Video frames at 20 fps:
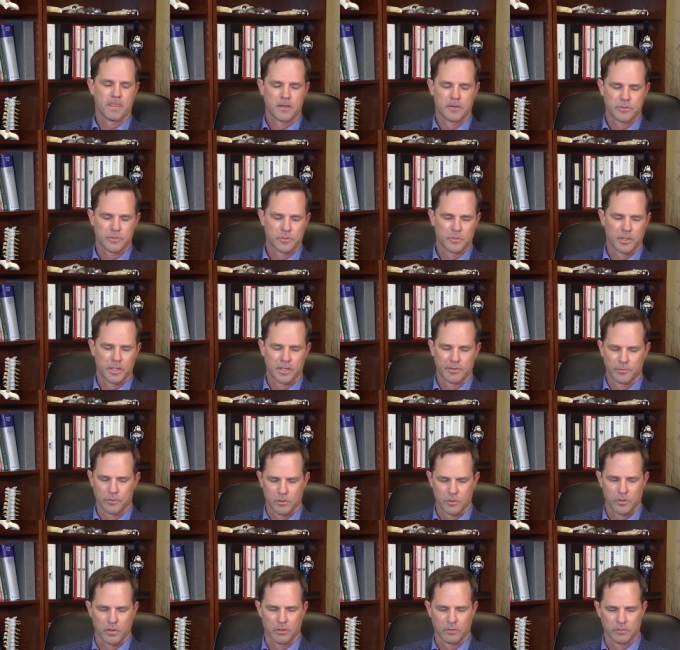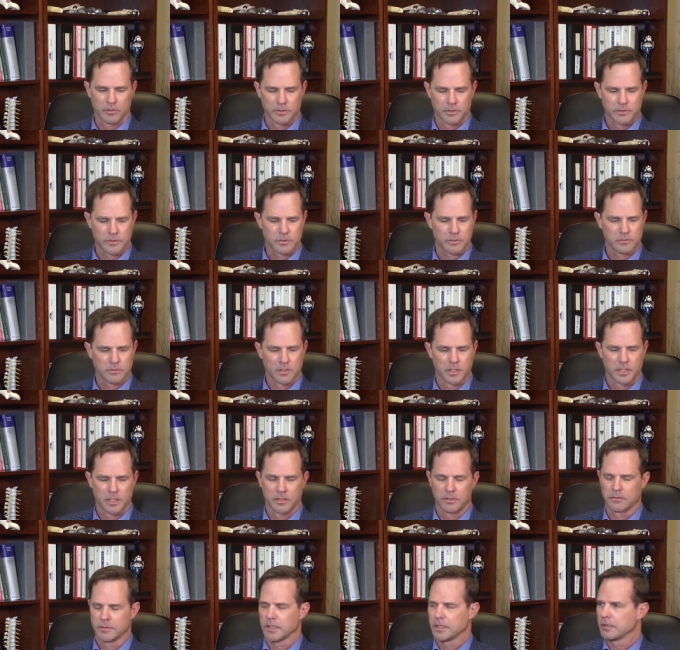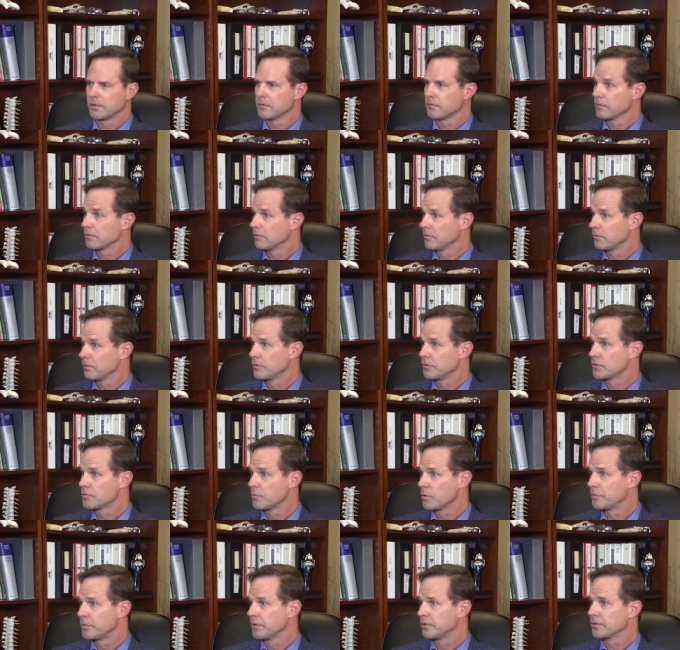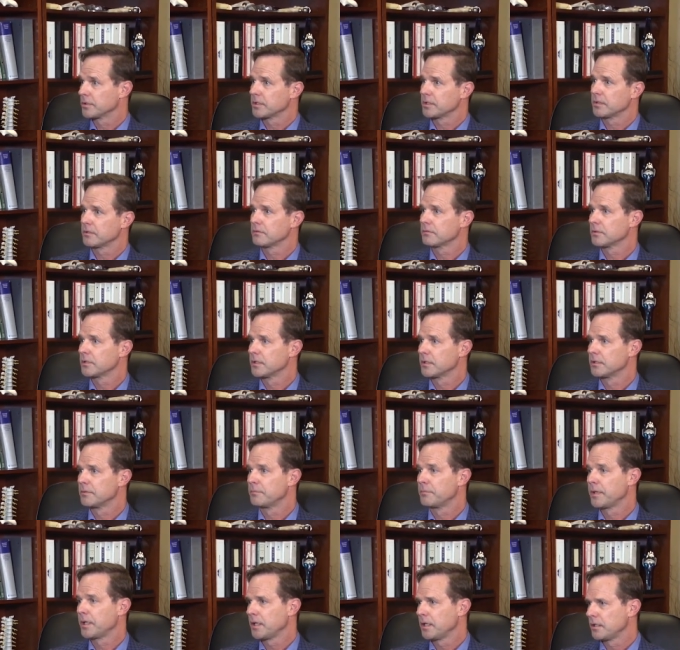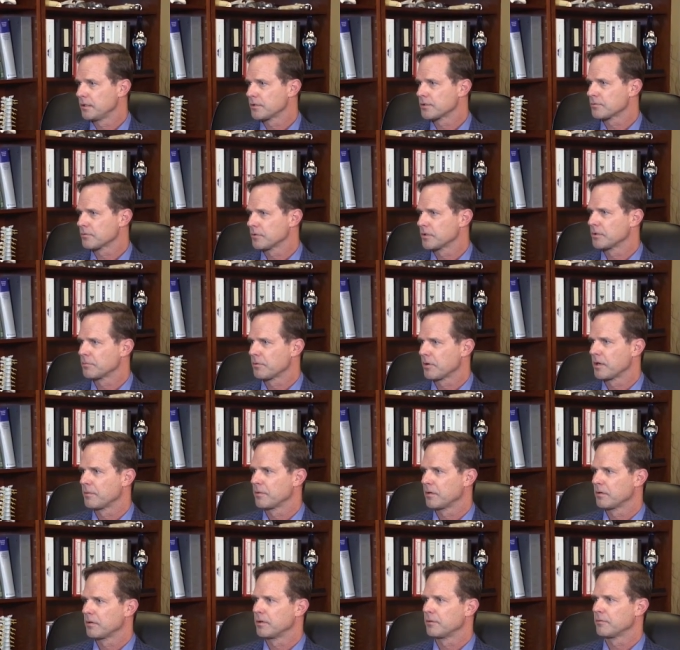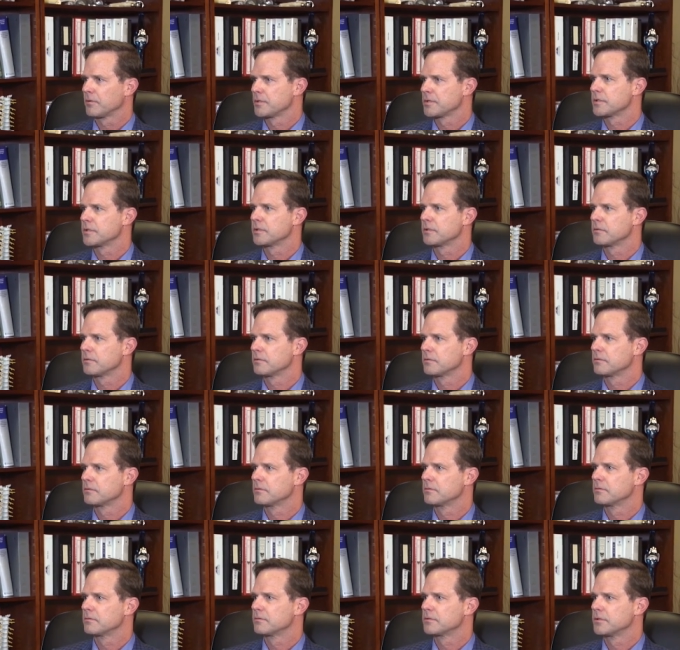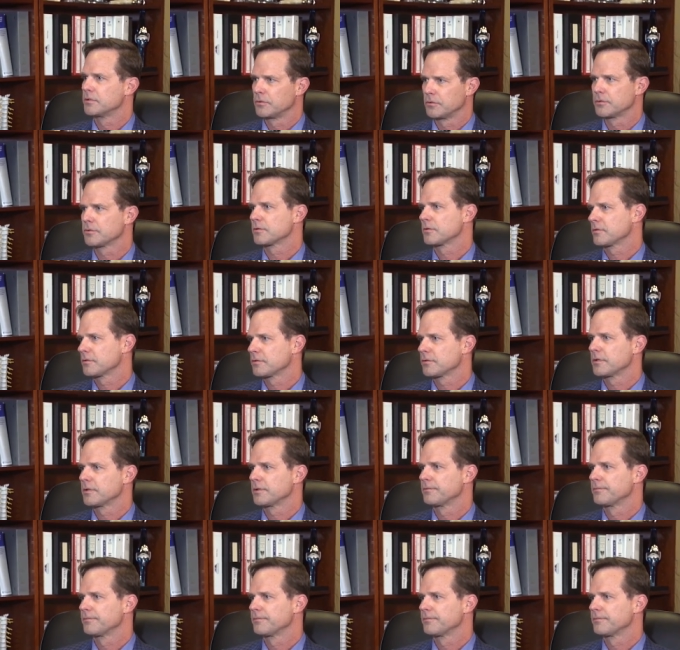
So they have no cartilage and they lose mobility, and pain is really the primary reason to do the surgery.